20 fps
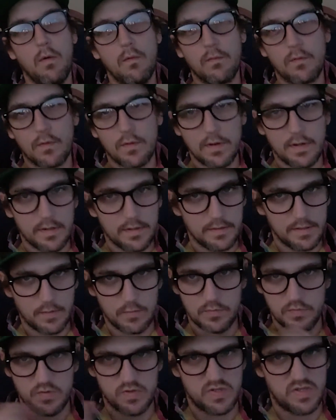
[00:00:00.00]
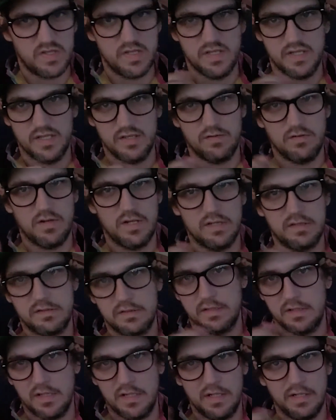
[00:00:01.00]
over it, and I was just sitting there
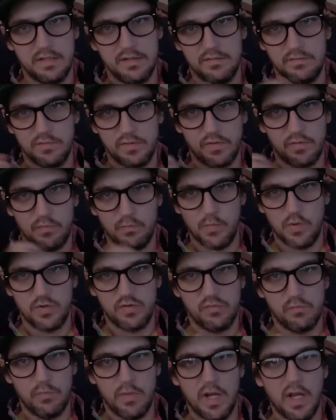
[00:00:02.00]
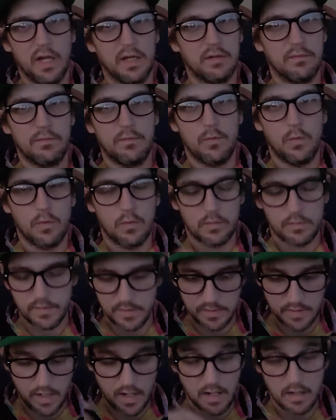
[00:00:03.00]
resting on it and smudging back and forth.
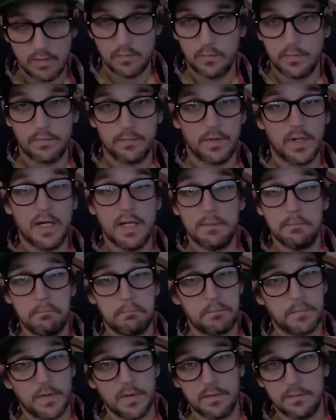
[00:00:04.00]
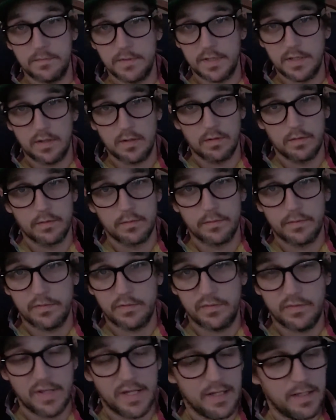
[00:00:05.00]
And nah, it was fine. The
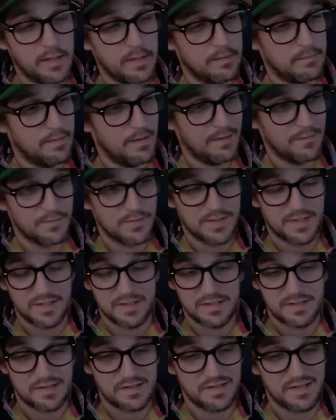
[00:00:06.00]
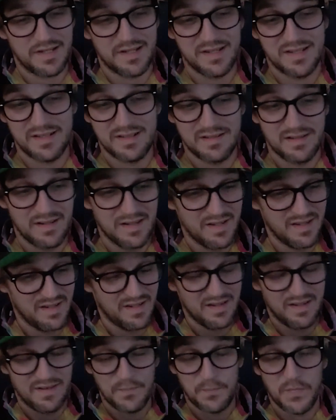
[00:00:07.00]
colors stayed, everything stayed.
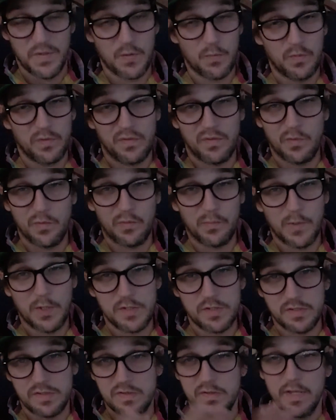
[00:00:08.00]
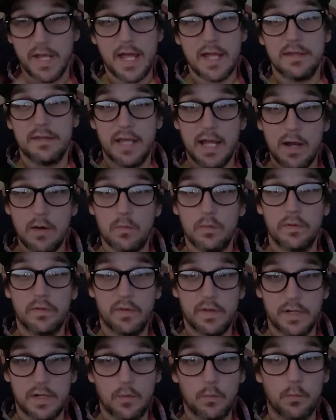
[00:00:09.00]
There was no smudging. So that was
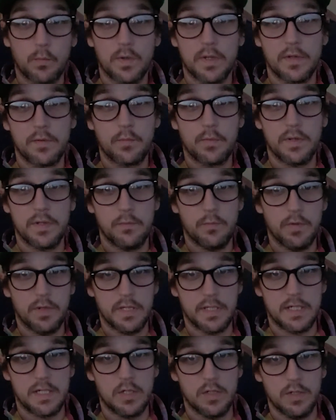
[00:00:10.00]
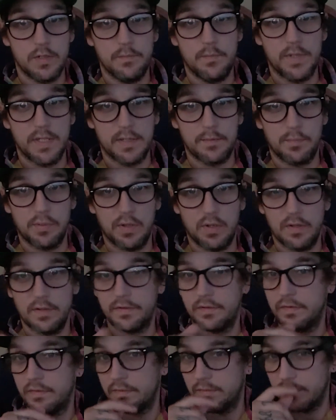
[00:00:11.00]
like a really, really, really good big
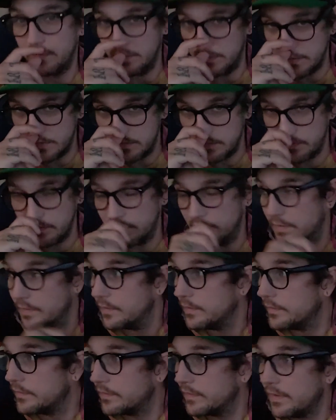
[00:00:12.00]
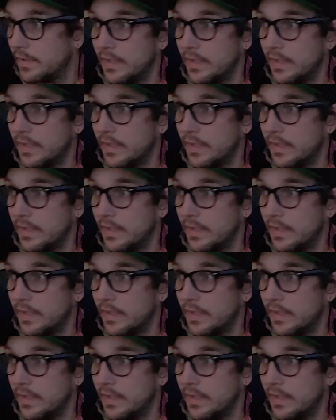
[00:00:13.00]
plus to using those.